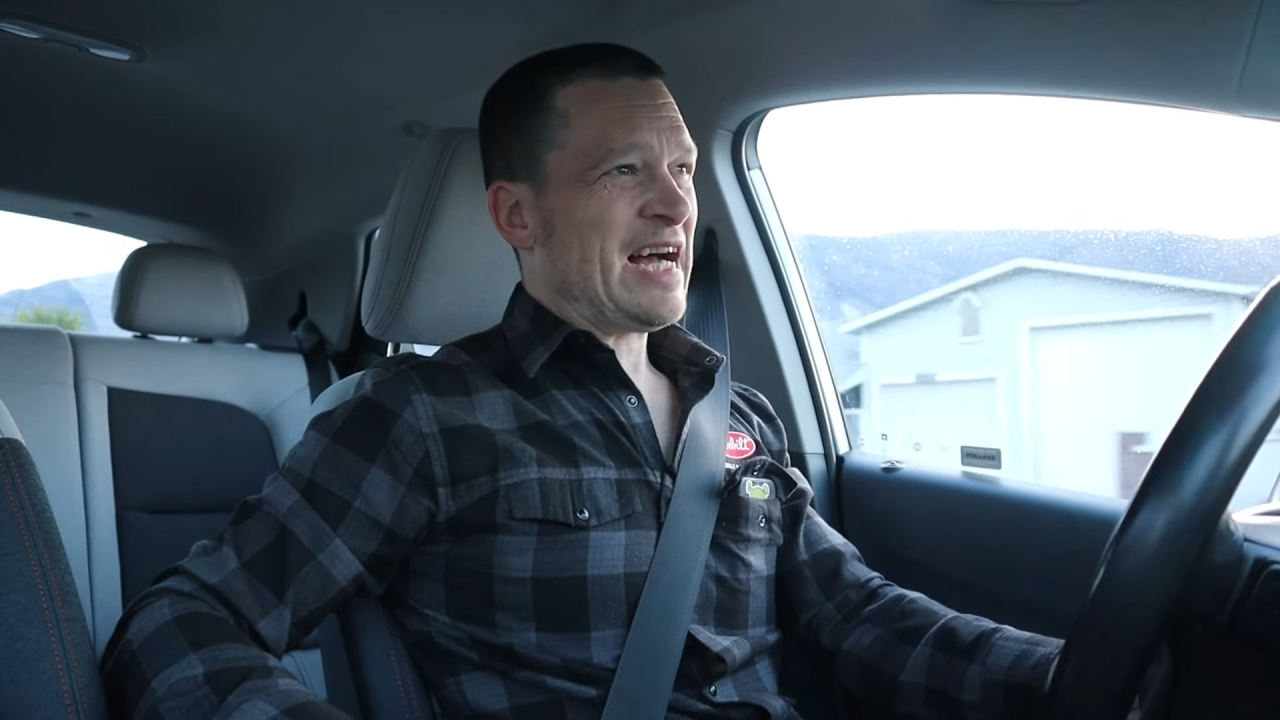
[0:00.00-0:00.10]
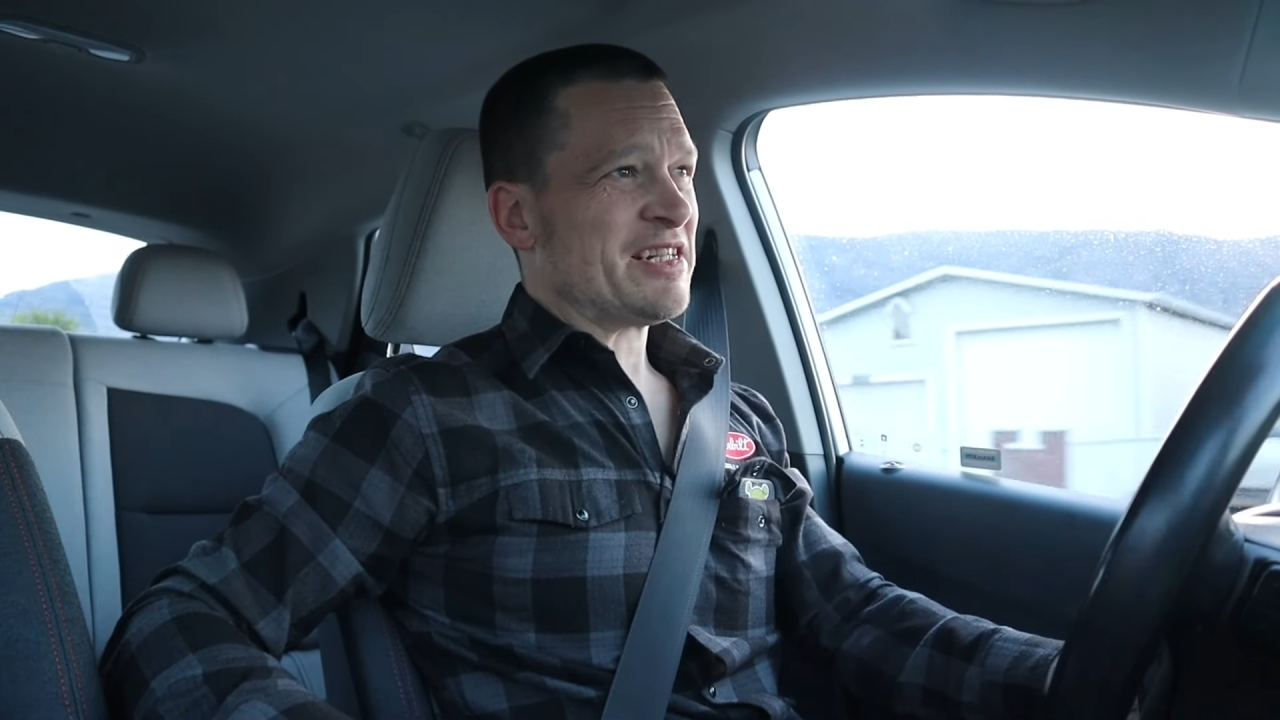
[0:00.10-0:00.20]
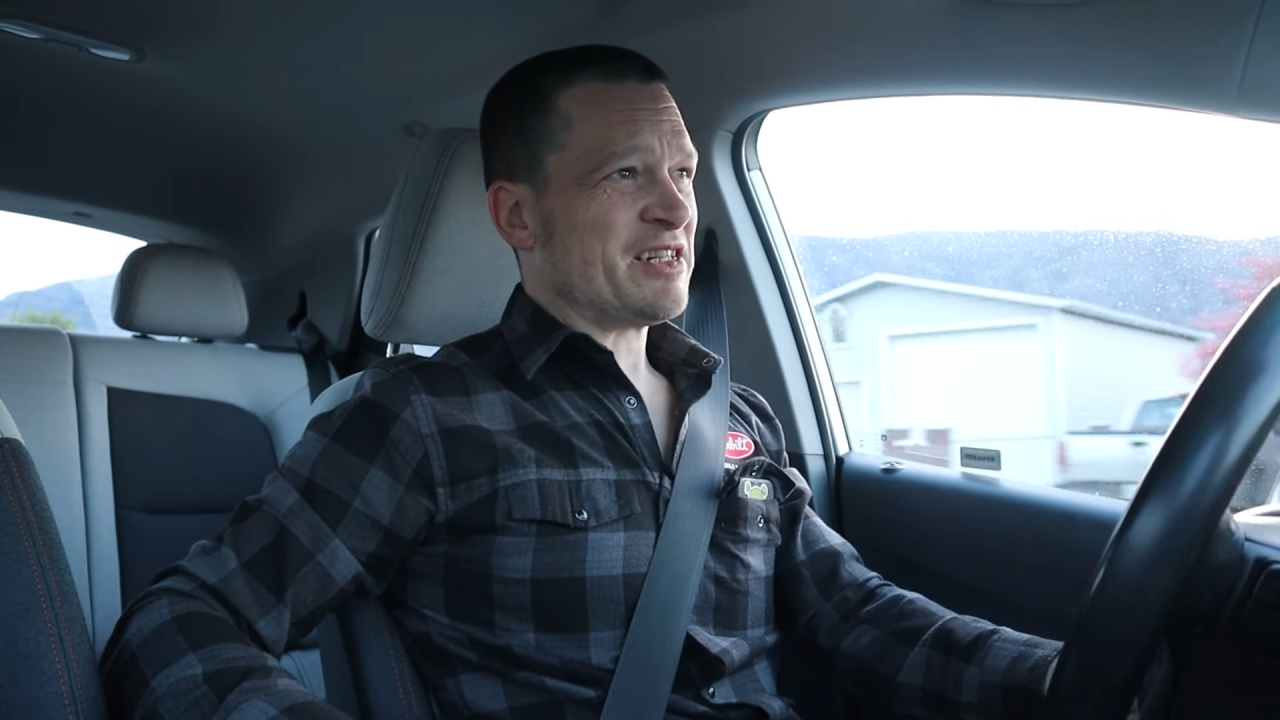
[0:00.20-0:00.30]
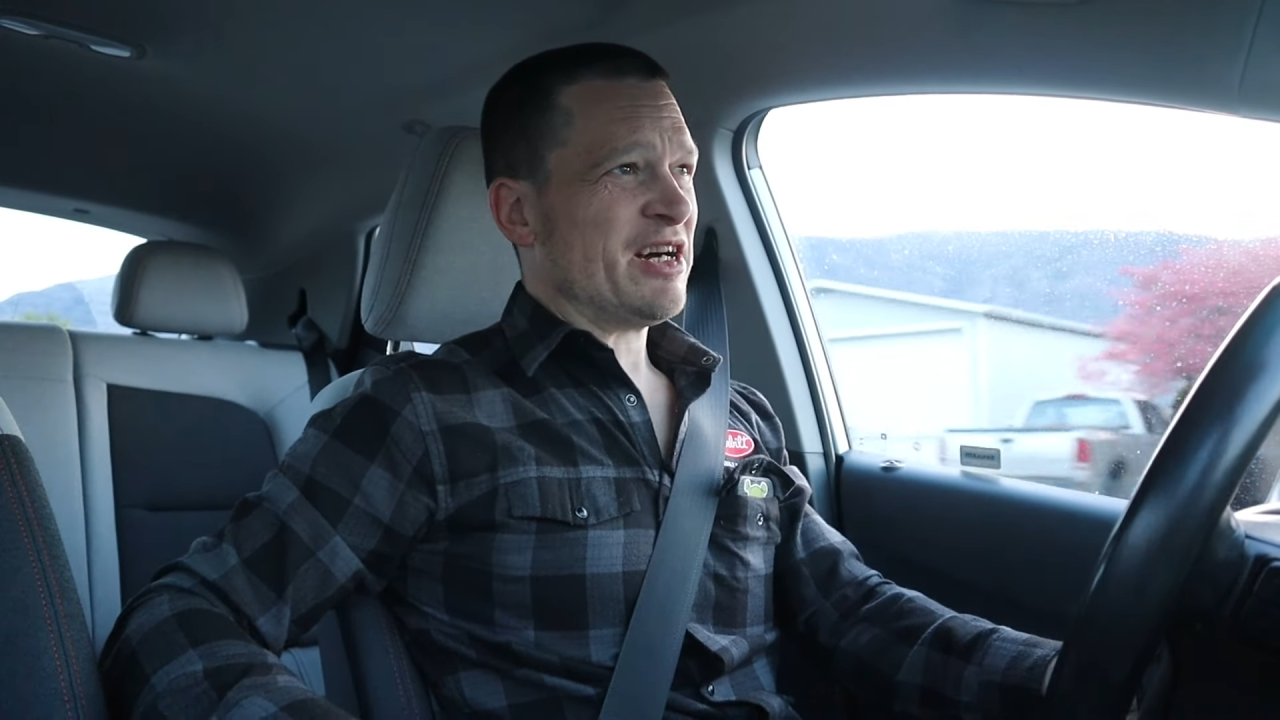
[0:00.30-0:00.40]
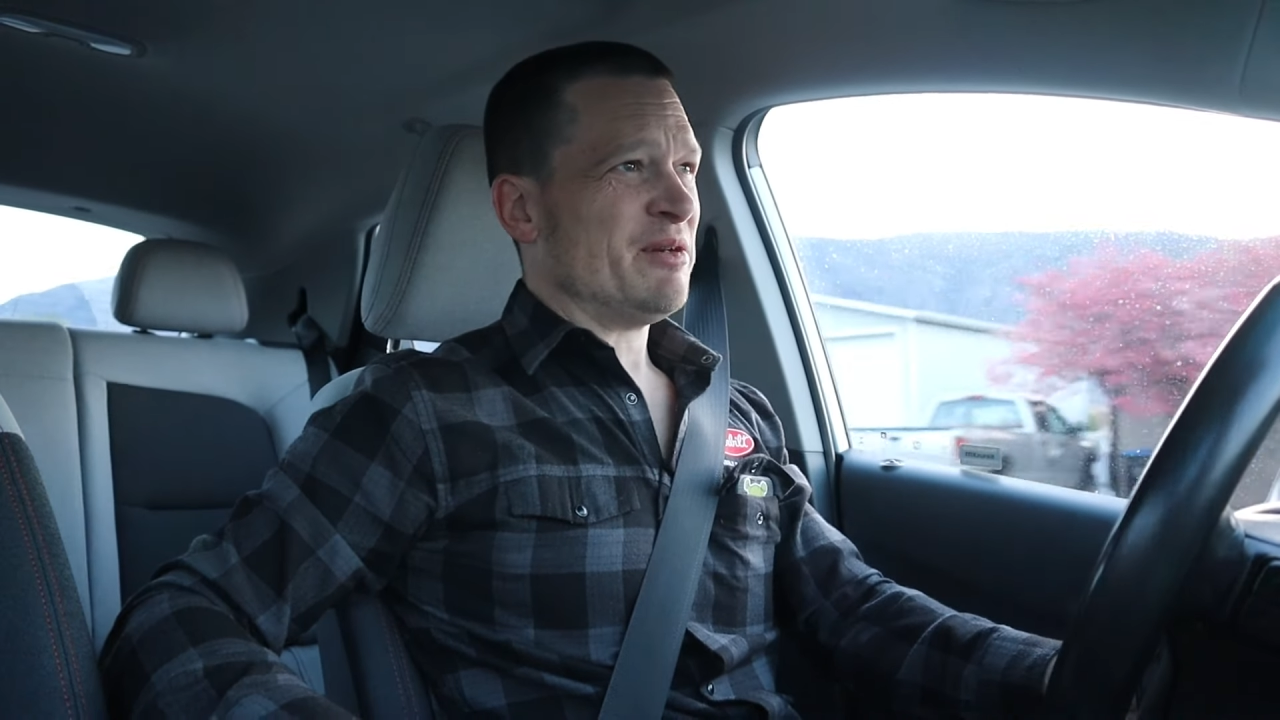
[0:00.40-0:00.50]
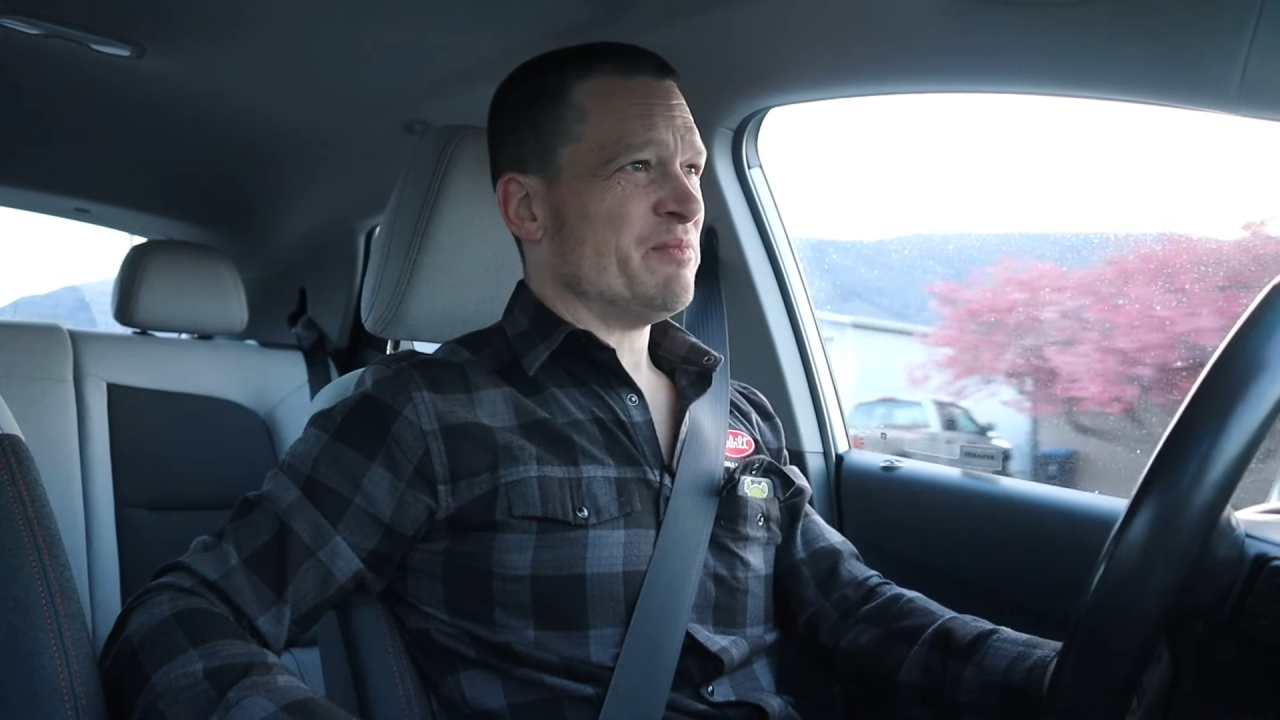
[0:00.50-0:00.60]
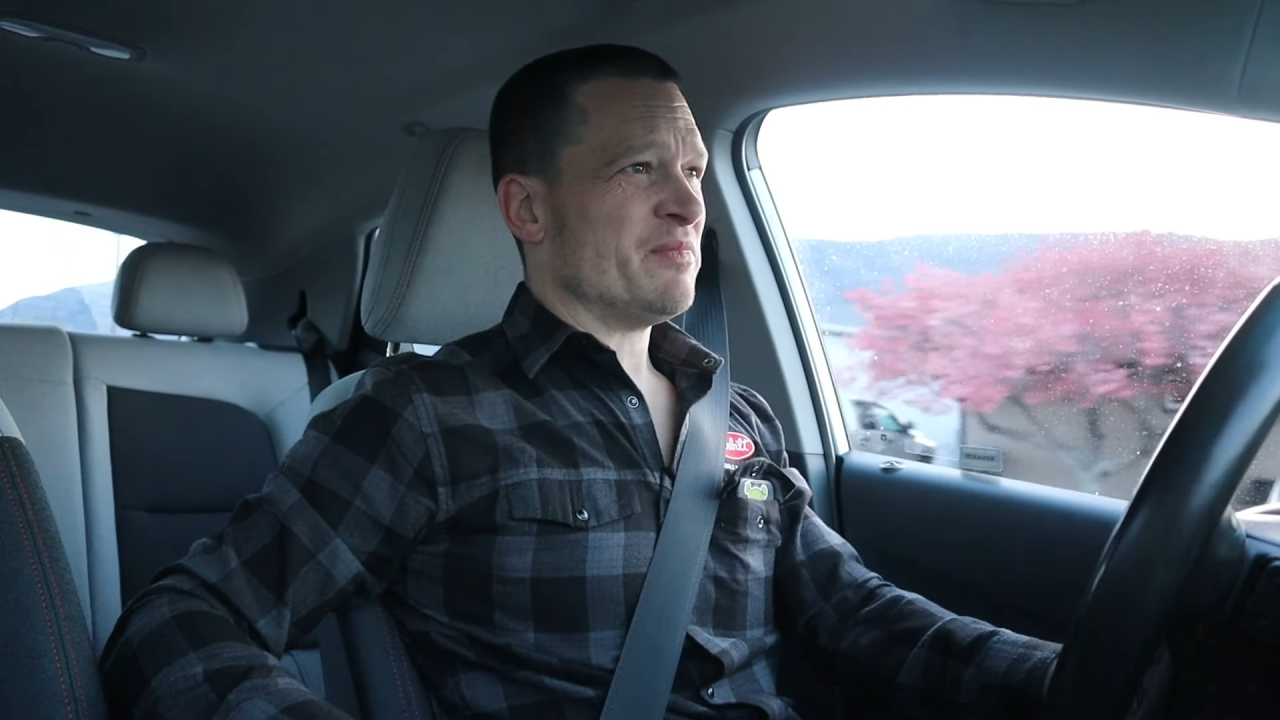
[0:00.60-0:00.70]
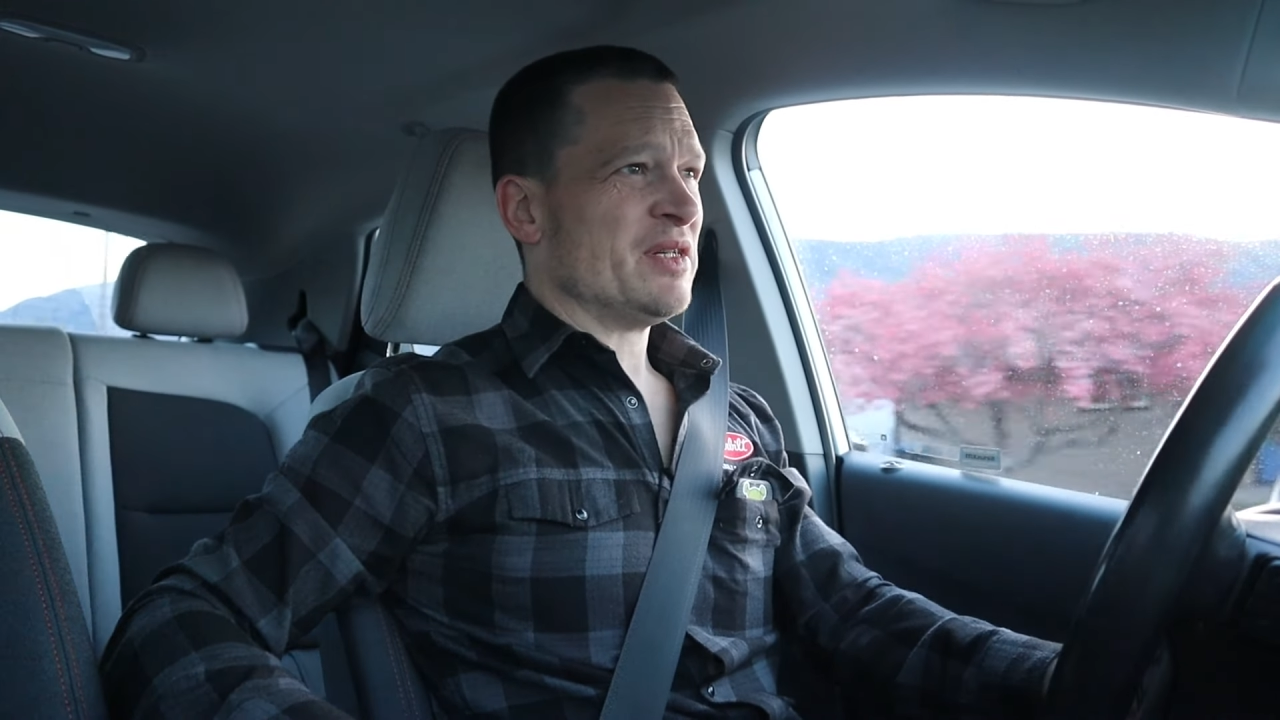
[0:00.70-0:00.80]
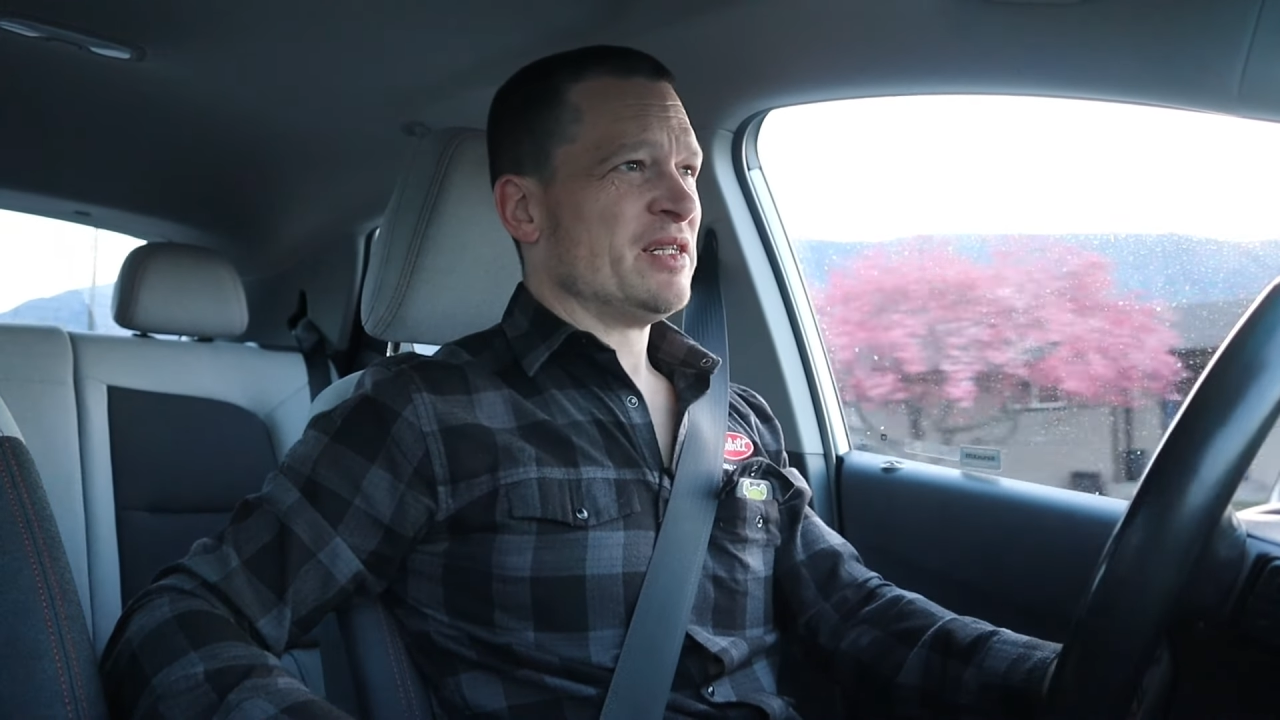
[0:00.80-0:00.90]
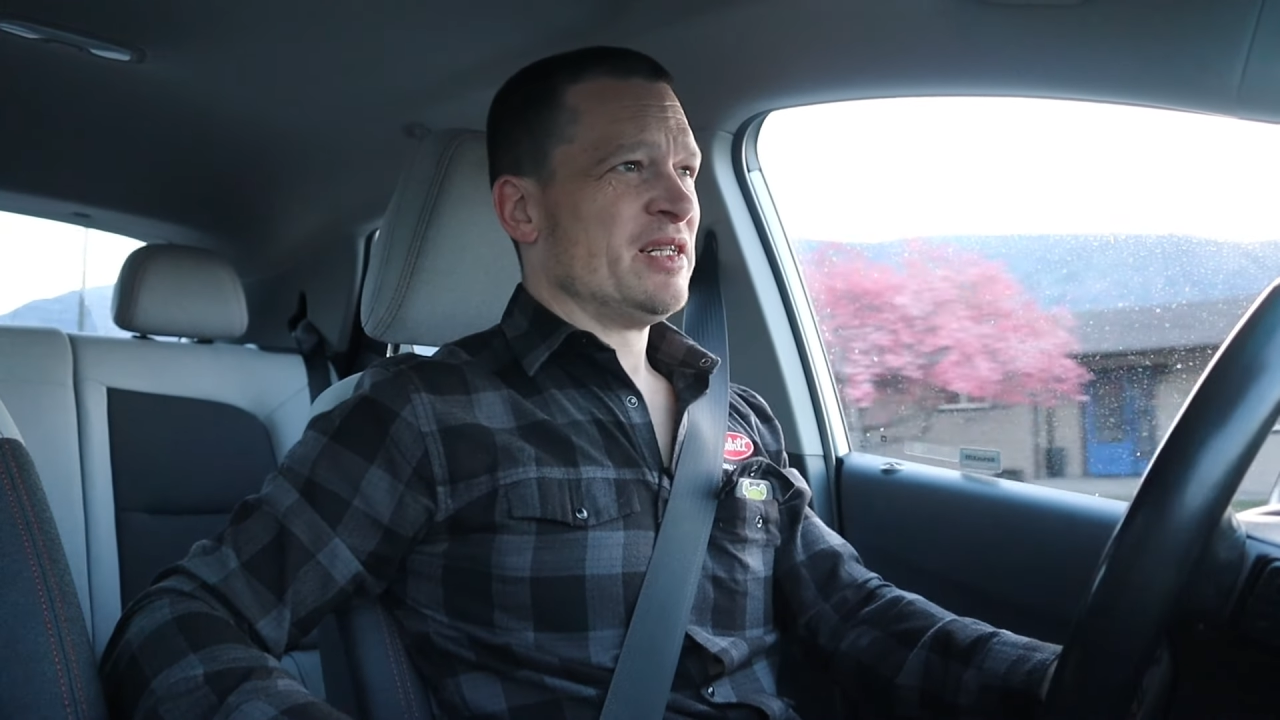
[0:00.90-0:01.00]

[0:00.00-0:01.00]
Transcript: last time,